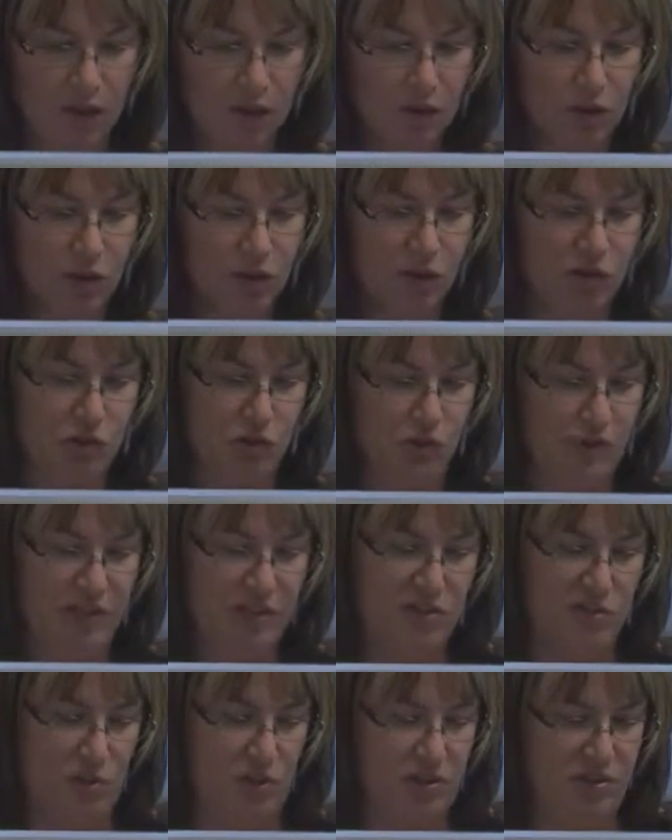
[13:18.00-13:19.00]
Look at your
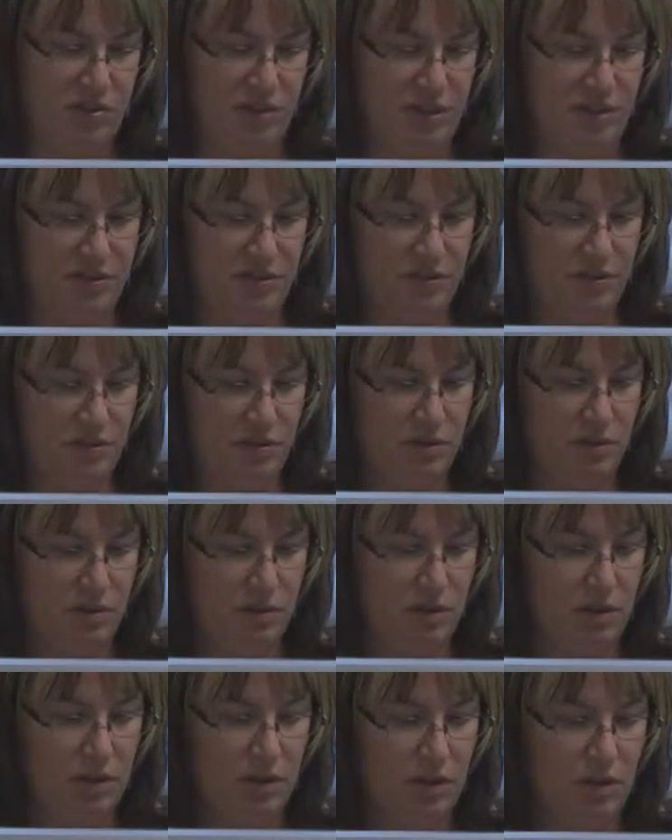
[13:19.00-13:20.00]
resources.
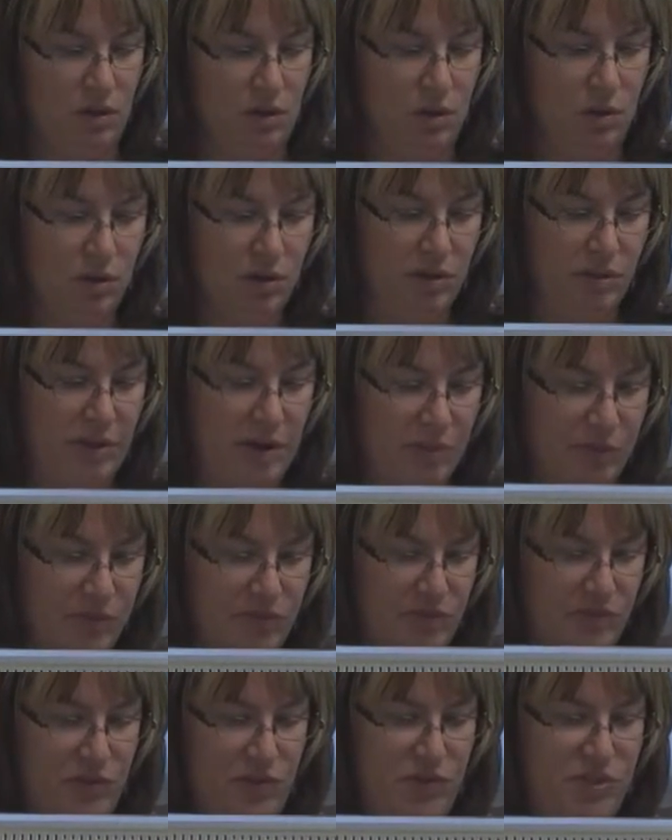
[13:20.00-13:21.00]
Who are the
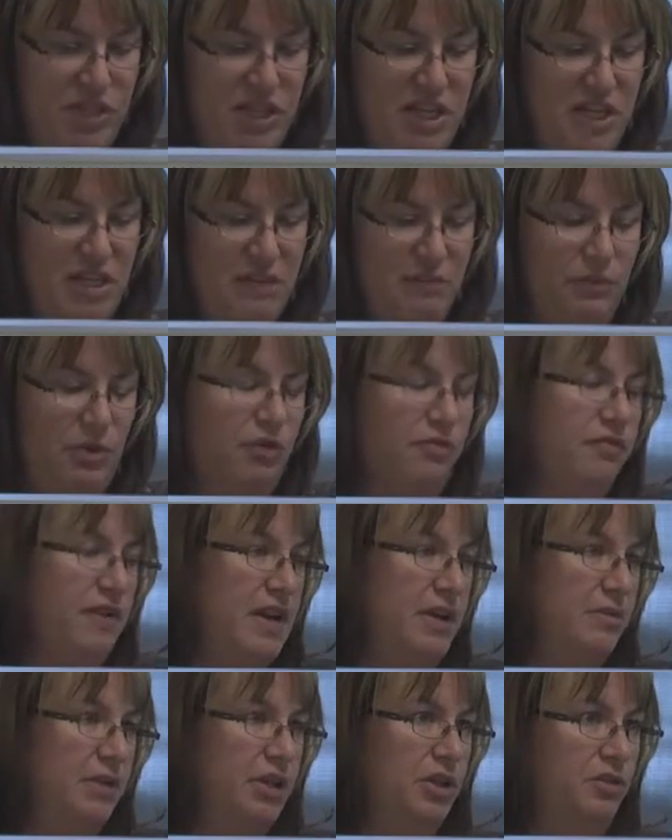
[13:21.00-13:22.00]
members of your team, your
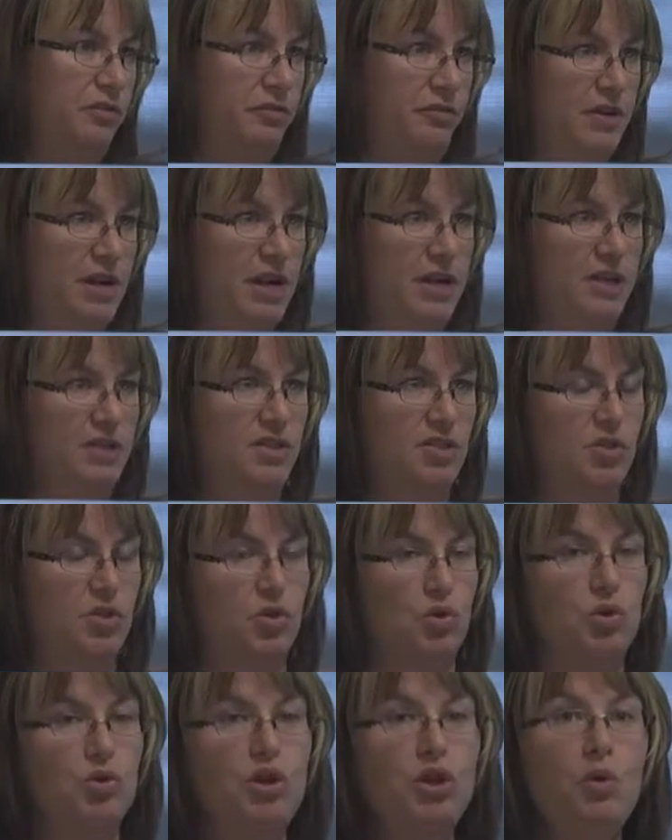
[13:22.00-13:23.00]
family, your friends?
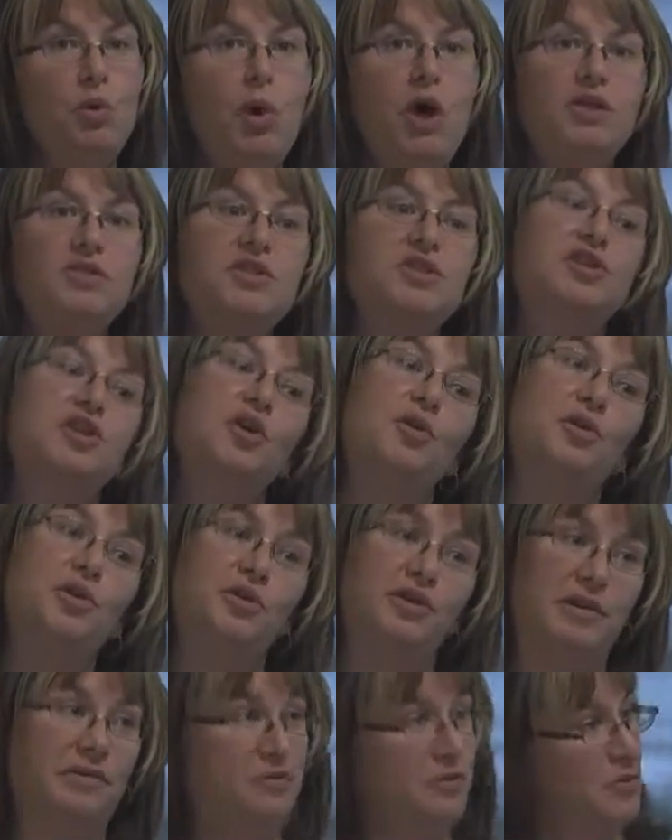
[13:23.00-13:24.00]
Who do you want to know
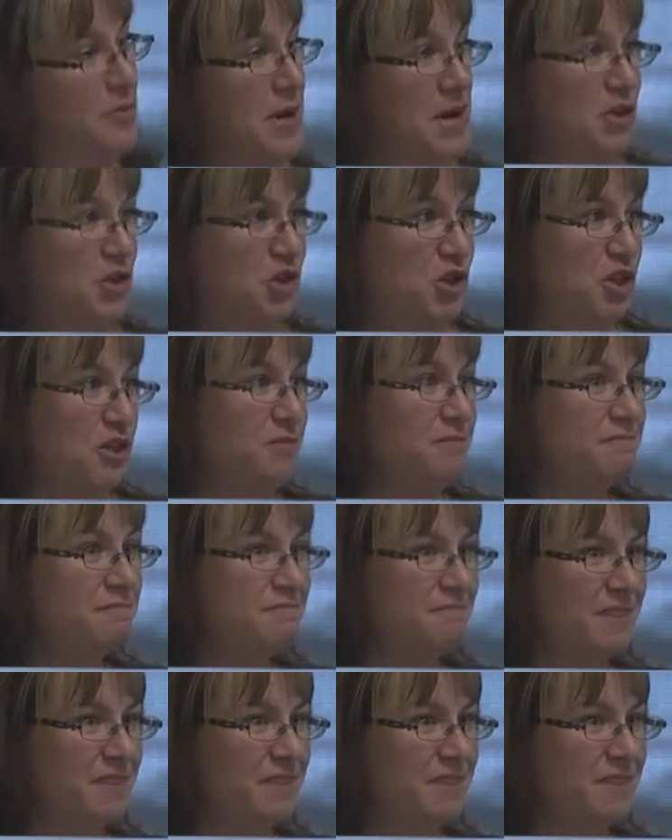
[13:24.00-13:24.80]
your information?